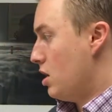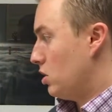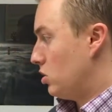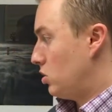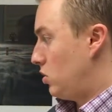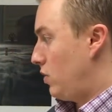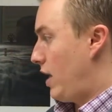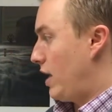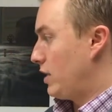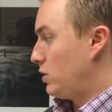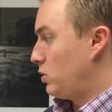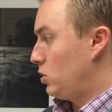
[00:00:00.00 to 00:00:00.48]

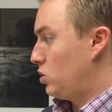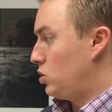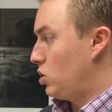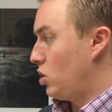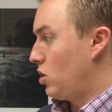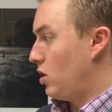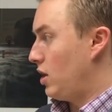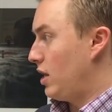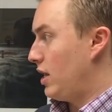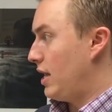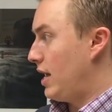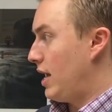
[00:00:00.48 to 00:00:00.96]
So that's what
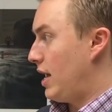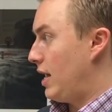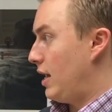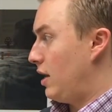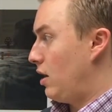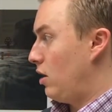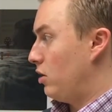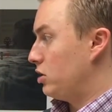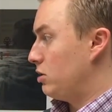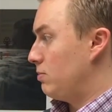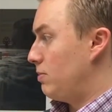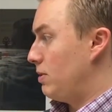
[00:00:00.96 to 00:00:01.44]
you're going to get
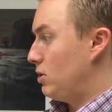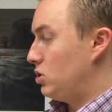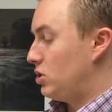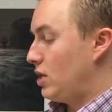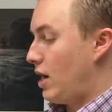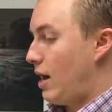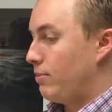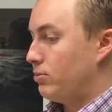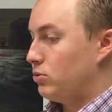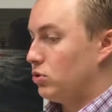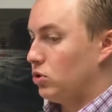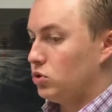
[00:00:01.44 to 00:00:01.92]
in Ultimate
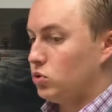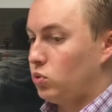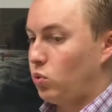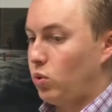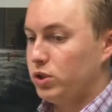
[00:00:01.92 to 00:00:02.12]
Job Search.